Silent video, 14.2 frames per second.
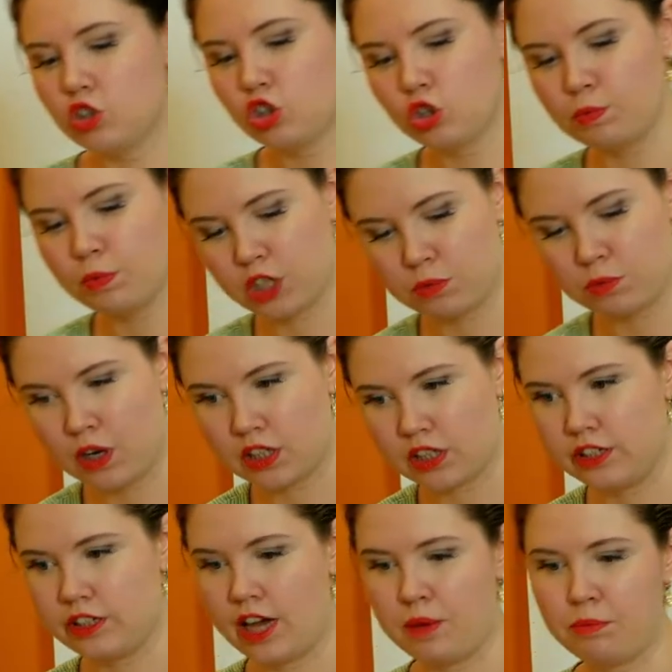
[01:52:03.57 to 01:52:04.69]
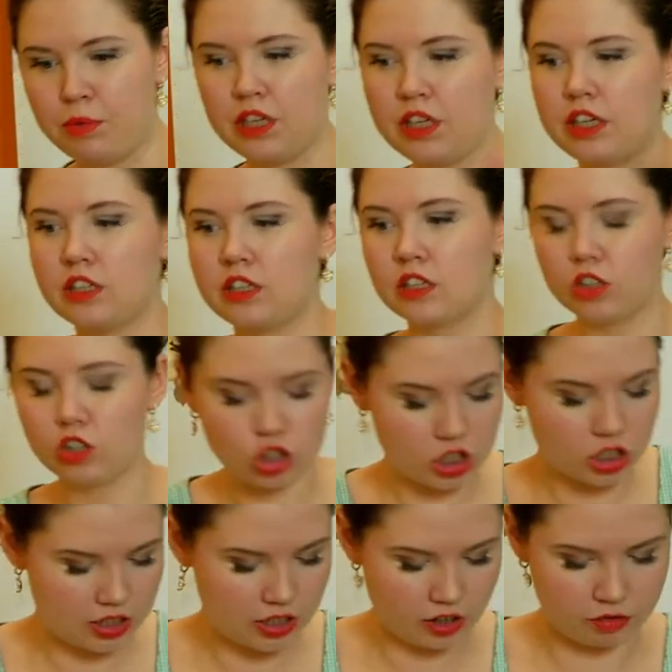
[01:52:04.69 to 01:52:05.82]
too much masking tape. It needs
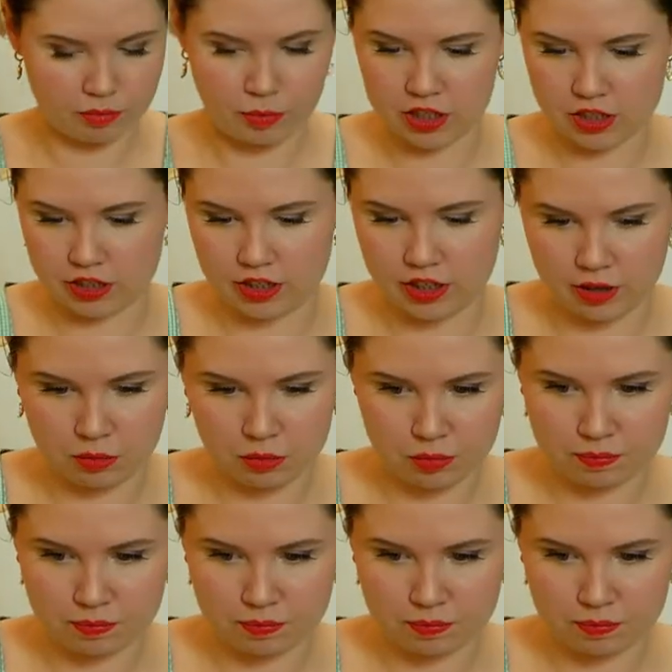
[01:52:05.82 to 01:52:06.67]
just enough masking tape.